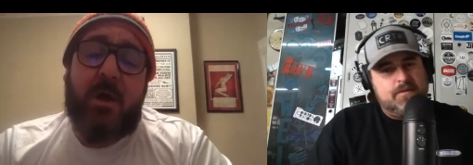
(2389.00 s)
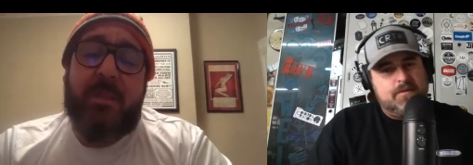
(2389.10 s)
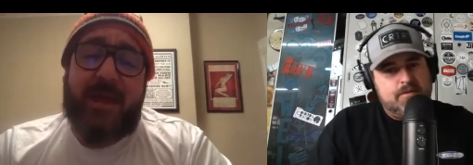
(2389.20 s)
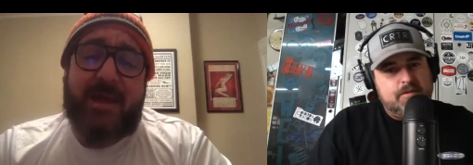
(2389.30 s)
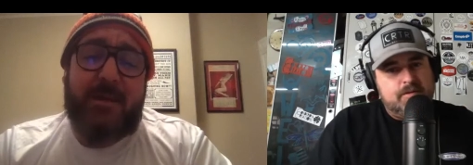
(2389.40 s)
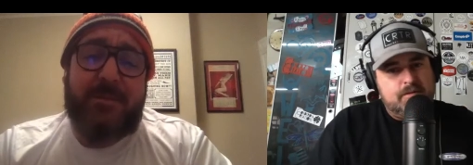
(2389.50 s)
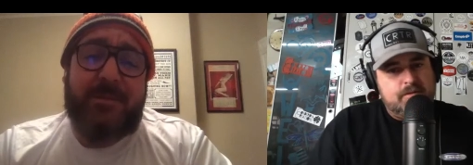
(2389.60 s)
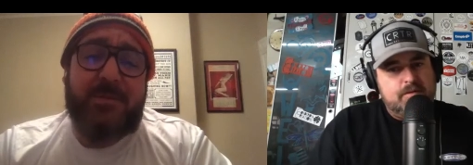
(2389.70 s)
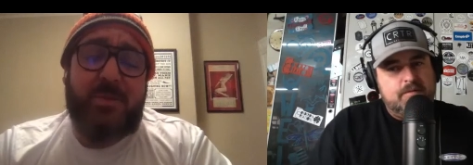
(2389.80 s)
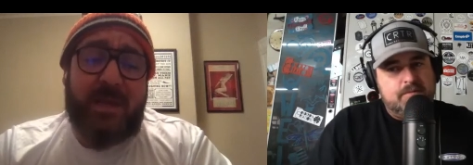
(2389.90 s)
Speaker 1: of that up
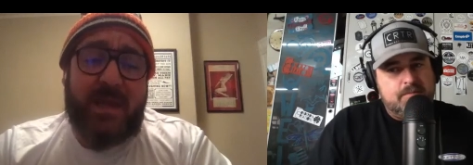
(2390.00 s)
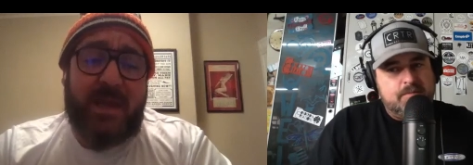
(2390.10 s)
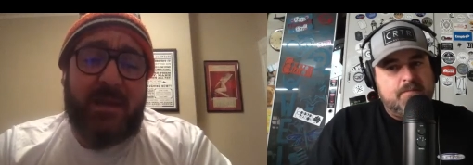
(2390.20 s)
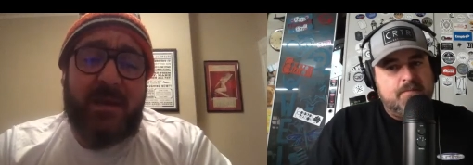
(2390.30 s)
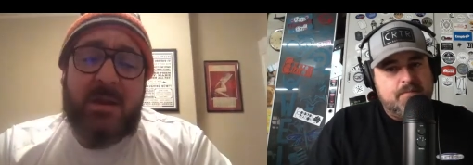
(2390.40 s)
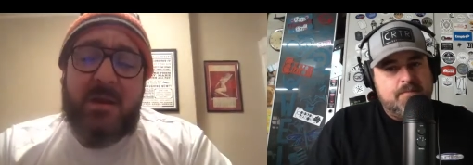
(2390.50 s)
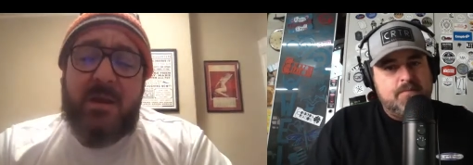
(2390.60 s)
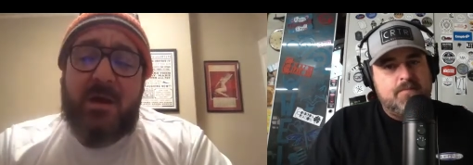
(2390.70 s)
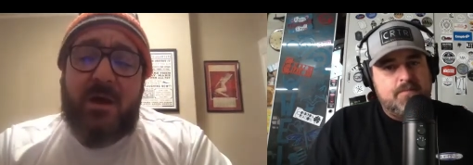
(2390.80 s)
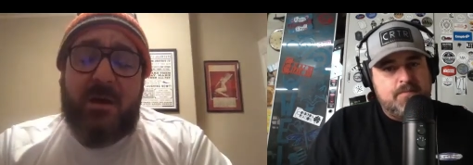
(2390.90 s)
this weekend,
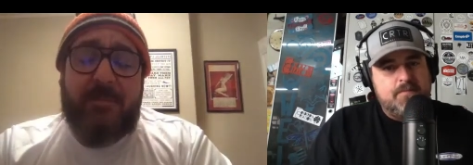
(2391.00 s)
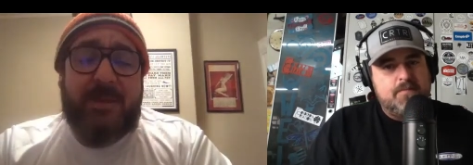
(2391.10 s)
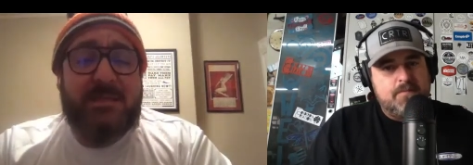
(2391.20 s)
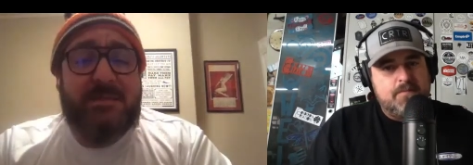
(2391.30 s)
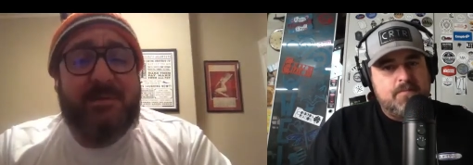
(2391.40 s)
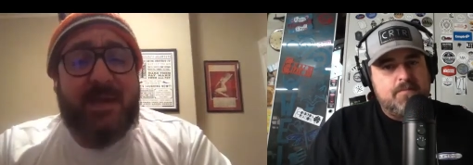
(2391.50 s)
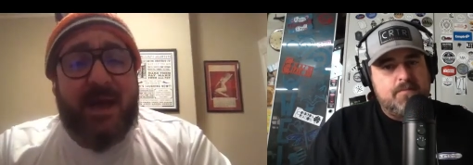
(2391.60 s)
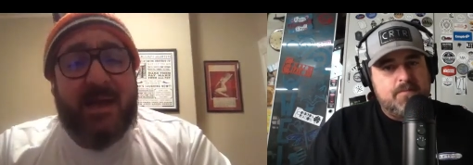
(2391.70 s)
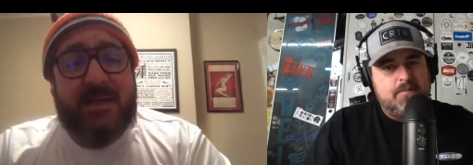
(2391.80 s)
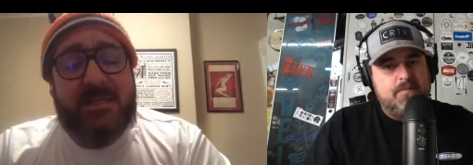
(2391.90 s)
um, because I'm
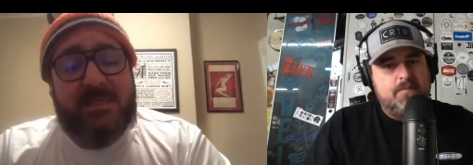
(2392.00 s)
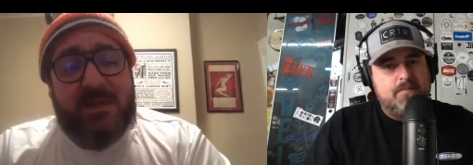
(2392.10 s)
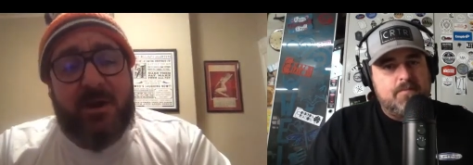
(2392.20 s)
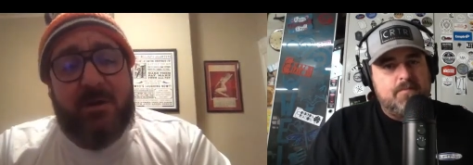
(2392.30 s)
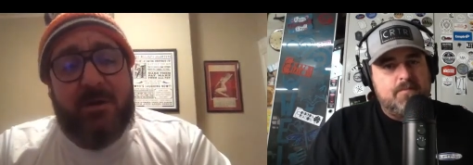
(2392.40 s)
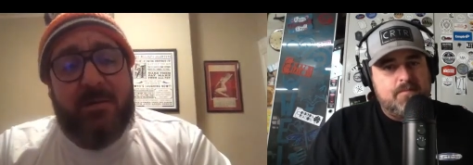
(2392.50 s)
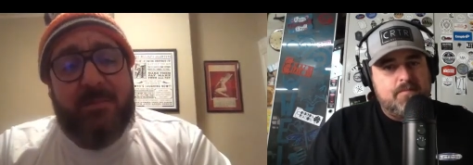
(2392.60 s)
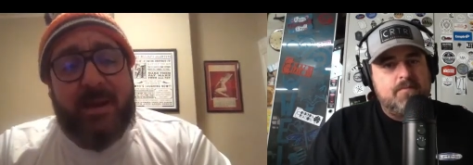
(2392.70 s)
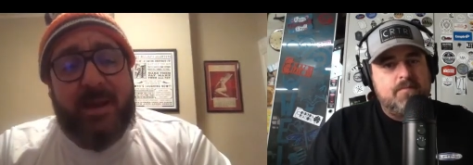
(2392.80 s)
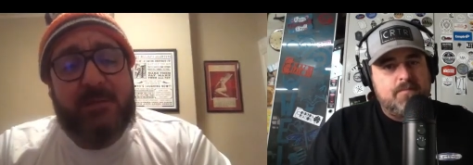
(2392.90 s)
dying to start my
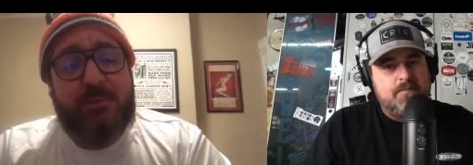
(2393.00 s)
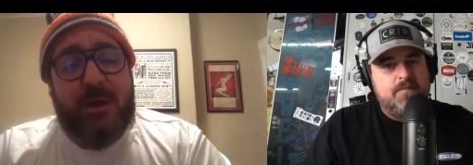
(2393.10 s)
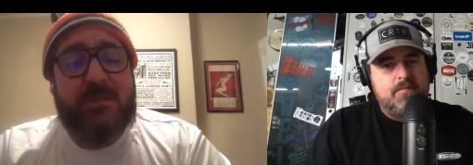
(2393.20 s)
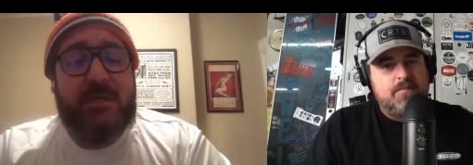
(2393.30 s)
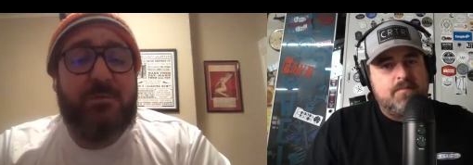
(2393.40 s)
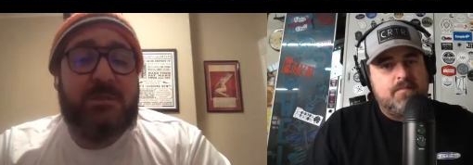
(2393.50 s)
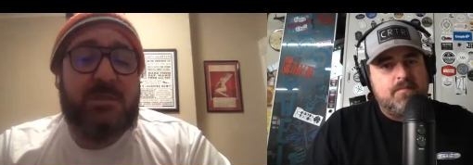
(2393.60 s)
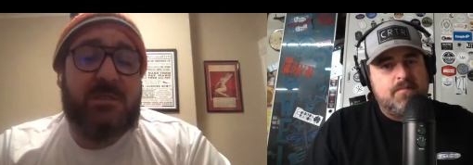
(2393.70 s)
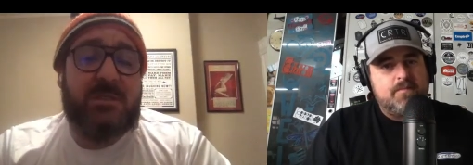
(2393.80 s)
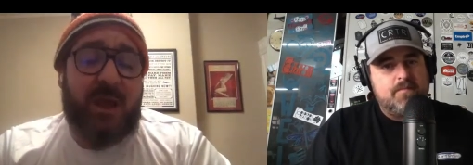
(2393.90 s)
next project, which
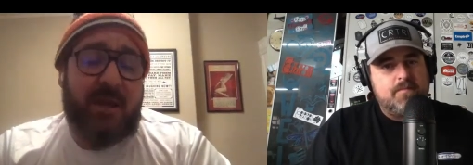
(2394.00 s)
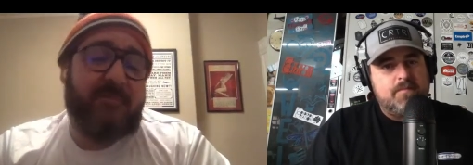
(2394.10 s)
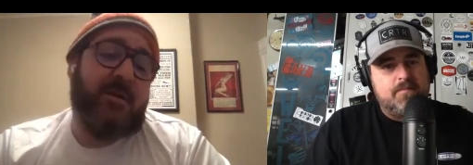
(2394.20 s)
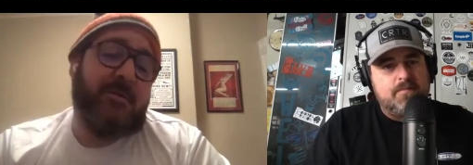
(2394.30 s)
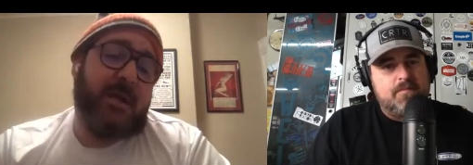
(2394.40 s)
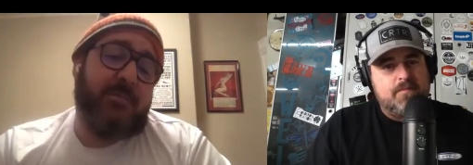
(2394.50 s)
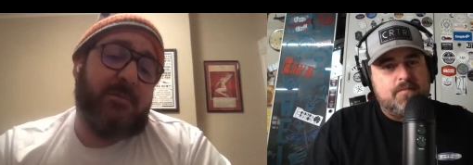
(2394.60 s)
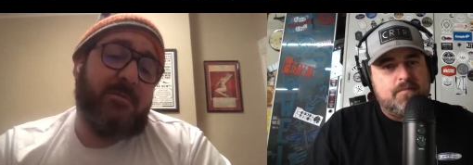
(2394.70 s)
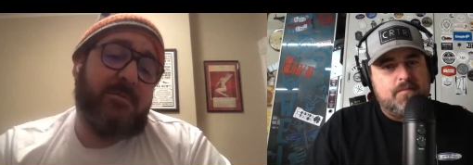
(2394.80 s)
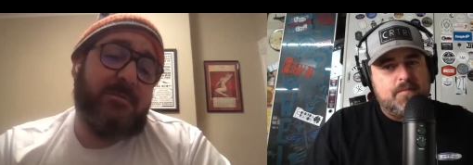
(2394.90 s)
is the Tie Fighter Cape.
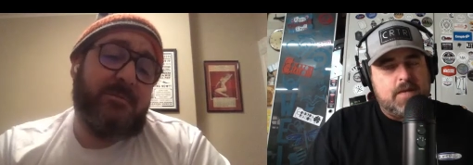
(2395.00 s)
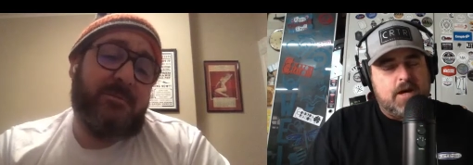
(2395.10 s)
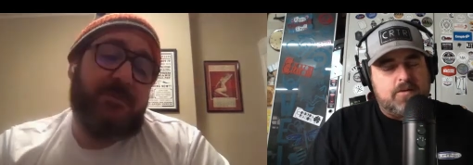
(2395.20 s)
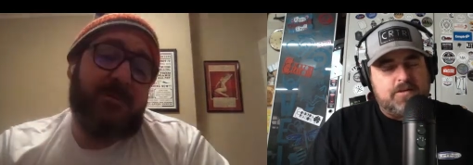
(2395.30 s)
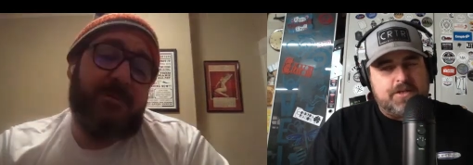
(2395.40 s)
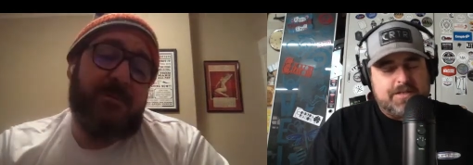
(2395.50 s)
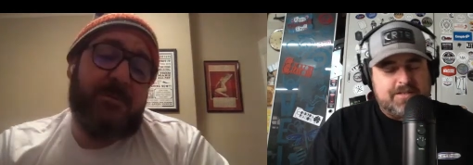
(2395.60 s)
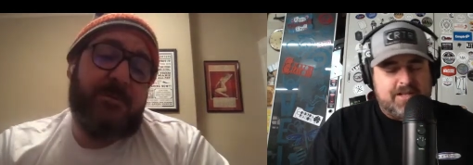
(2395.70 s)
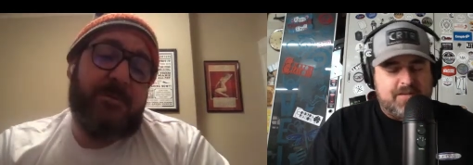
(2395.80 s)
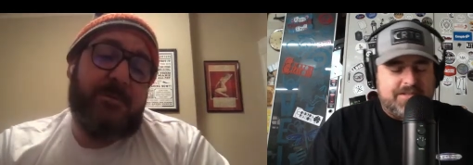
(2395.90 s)
Speaker 2: Oh, dude, that's
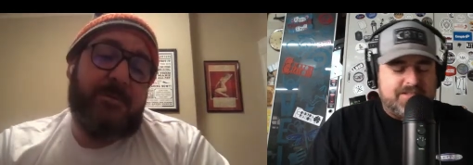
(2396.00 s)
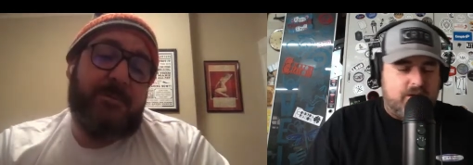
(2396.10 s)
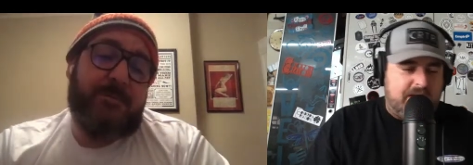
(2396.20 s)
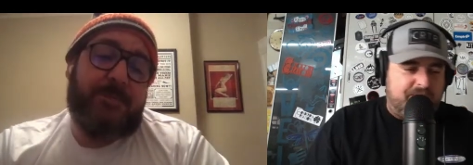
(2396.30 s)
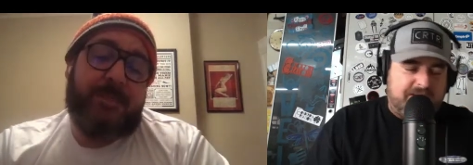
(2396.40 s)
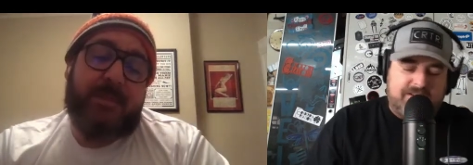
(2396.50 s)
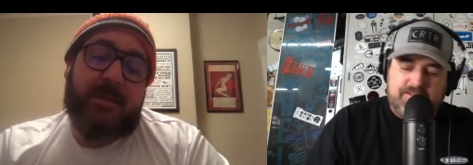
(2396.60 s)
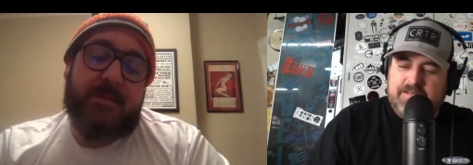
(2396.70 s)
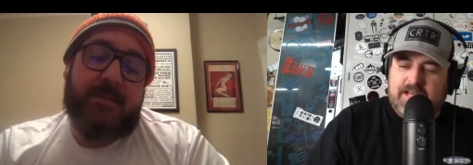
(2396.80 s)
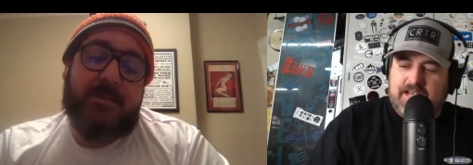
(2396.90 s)
gonna be so epic!
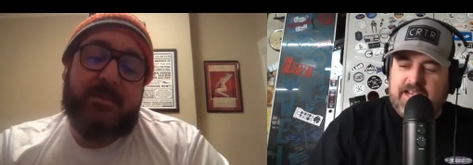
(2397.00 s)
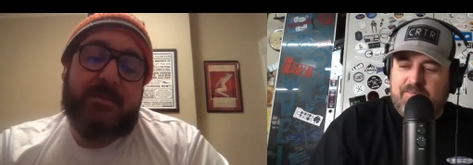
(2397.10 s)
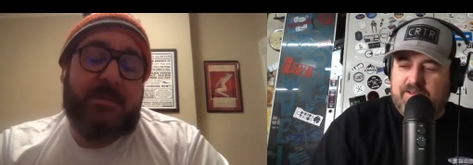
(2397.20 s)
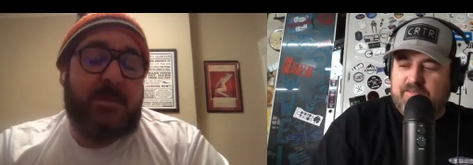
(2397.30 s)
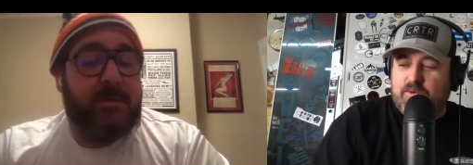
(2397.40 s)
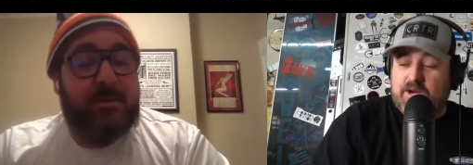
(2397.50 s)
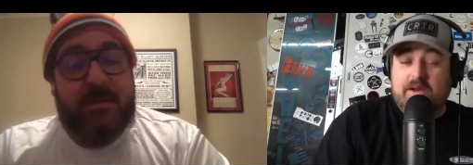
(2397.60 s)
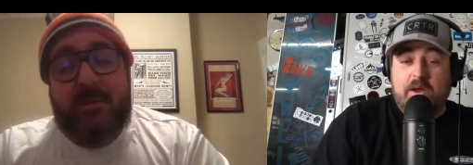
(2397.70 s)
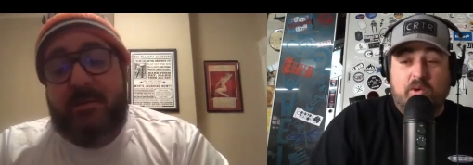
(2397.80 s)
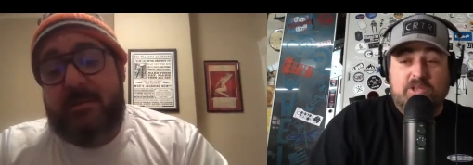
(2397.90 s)
I can't believe it.
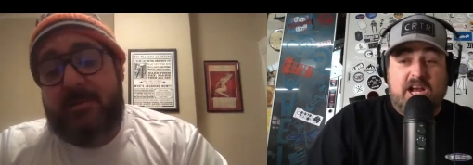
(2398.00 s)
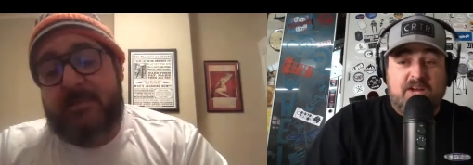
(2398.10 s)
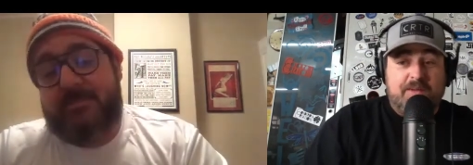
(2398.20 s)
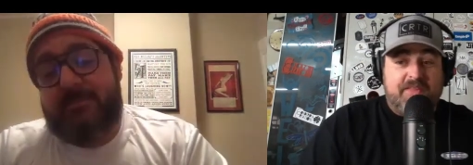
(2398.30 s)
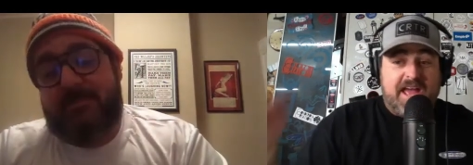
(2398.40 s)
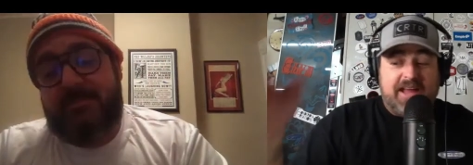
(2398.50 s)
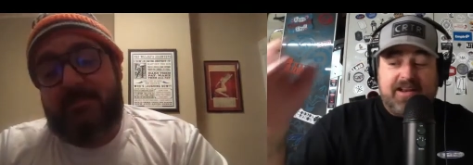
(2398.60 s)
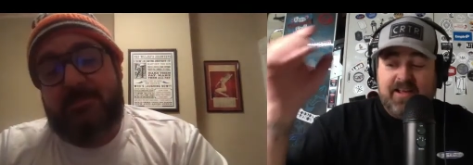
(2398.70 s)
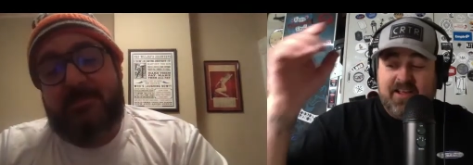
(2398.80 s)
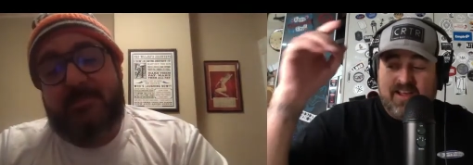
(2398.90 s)
Gonna, we'll talk about that
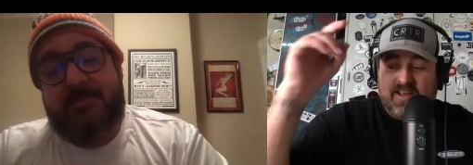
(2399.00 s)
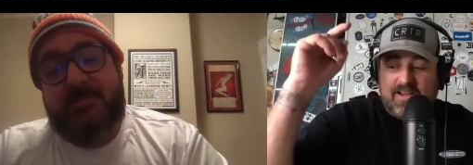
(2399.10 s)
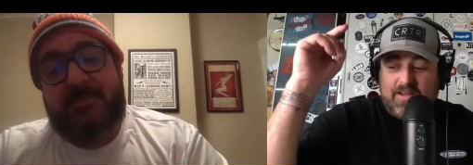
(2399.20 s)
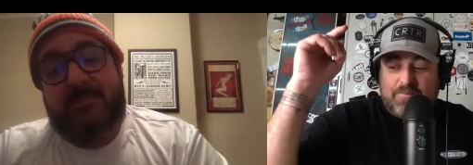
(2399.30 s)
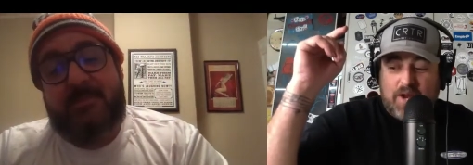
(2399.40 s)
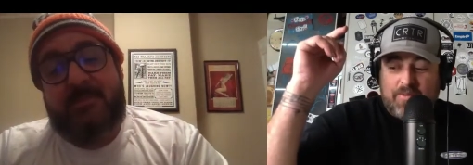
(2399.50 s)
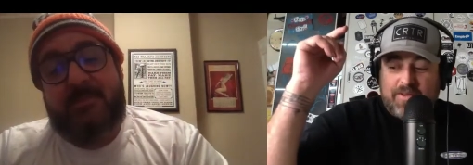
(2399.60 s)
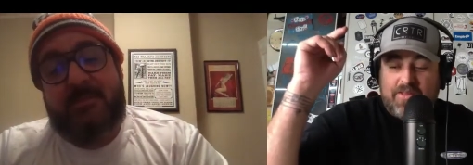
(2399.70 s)
probably on the